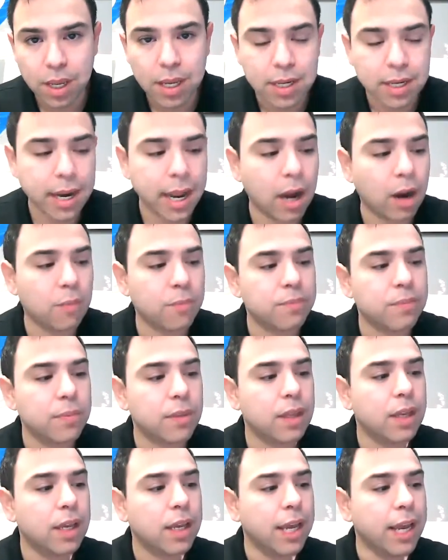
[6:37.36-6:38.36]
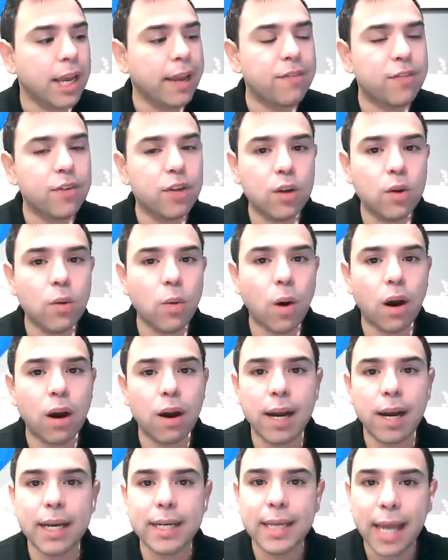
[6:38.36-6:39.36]
Now, if you are
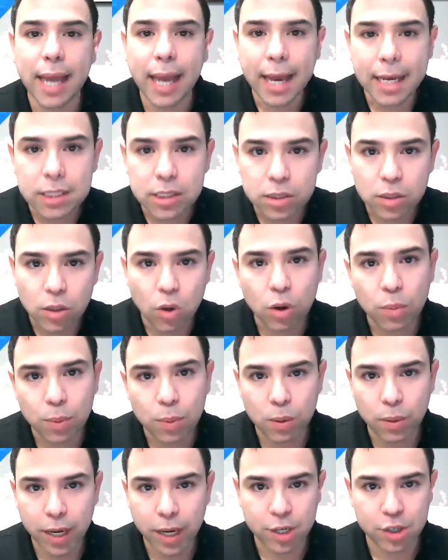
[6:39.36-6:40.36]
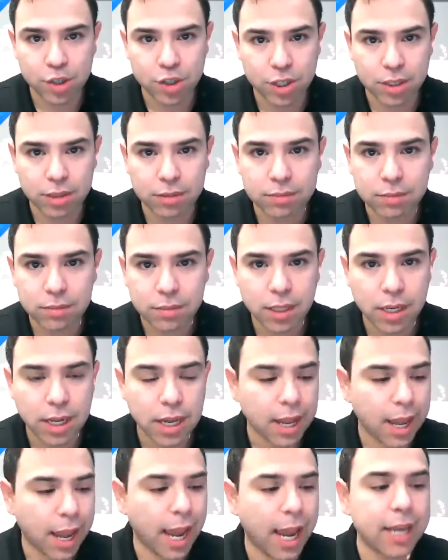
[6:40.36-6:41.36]
an S corporation
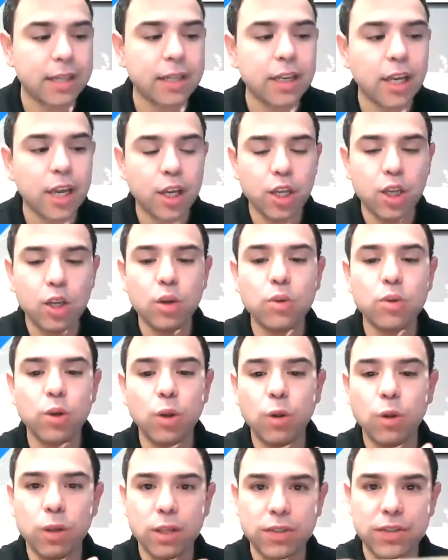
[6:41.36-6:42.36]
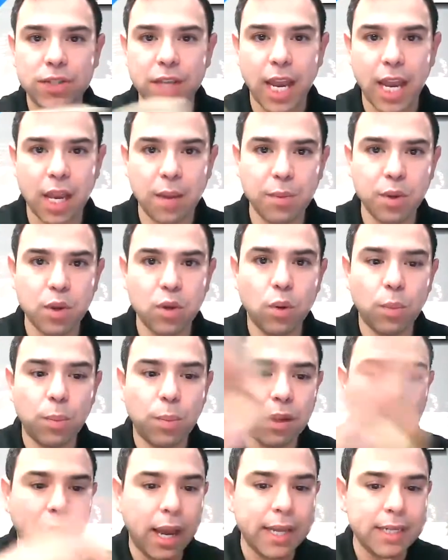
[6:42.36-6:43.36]
and you do the same, you
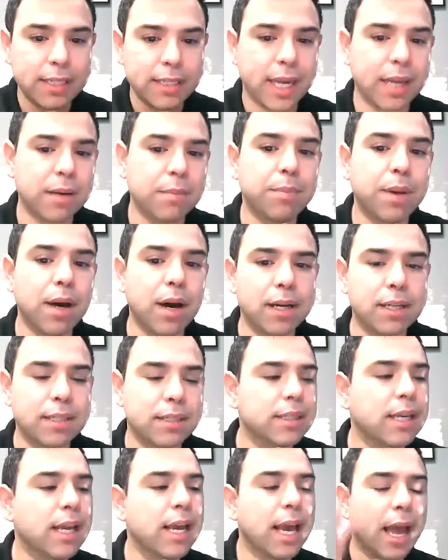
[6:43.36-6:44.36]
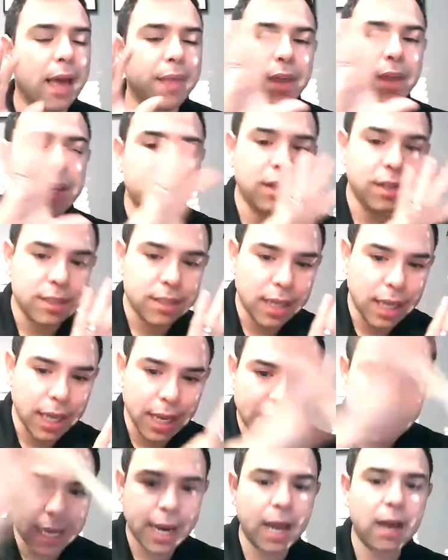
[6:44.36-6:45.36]
apply 10 bucks and then you
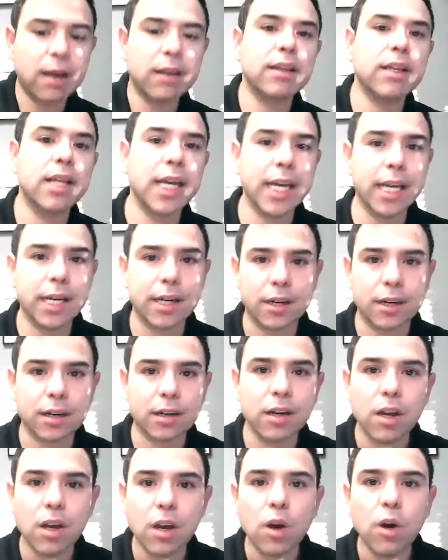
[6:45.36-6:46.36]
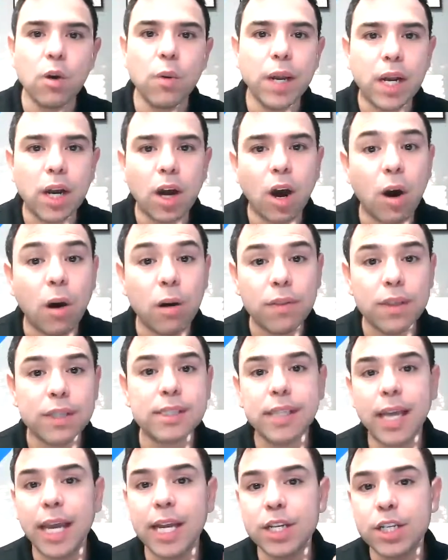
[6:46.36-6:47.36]
take it out later, we call this
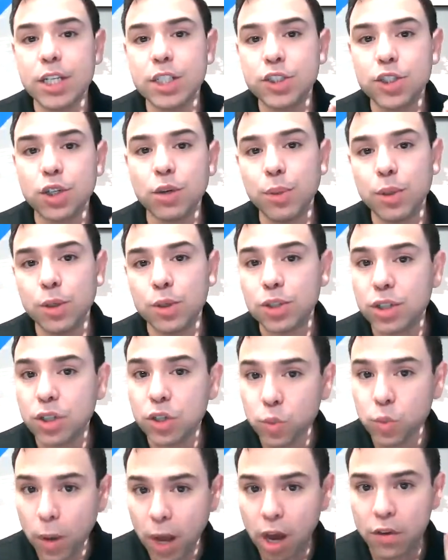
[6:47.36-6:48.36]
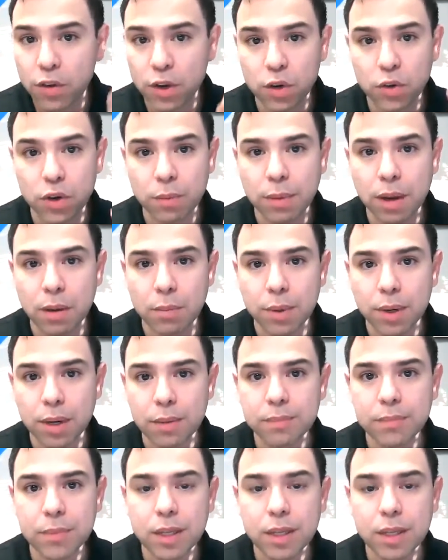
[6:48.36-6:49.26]
a distribution as well, if you remember.